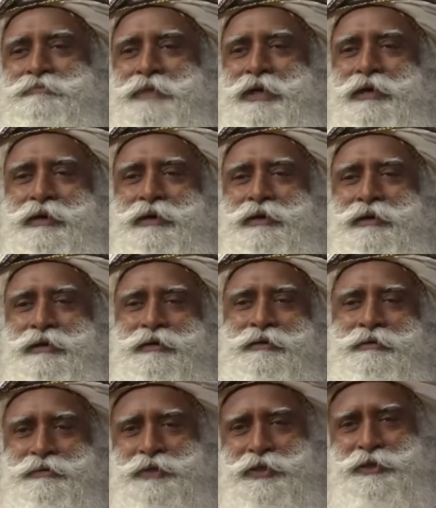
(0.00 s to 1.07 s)

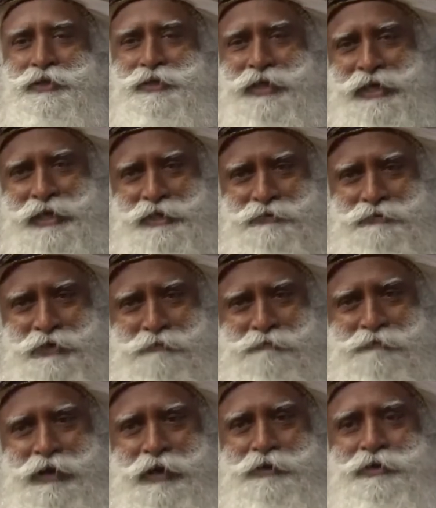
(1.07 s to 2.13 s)
relics we have
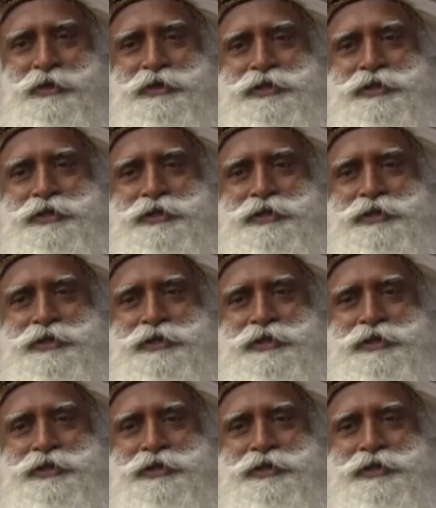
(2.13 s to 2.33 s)
found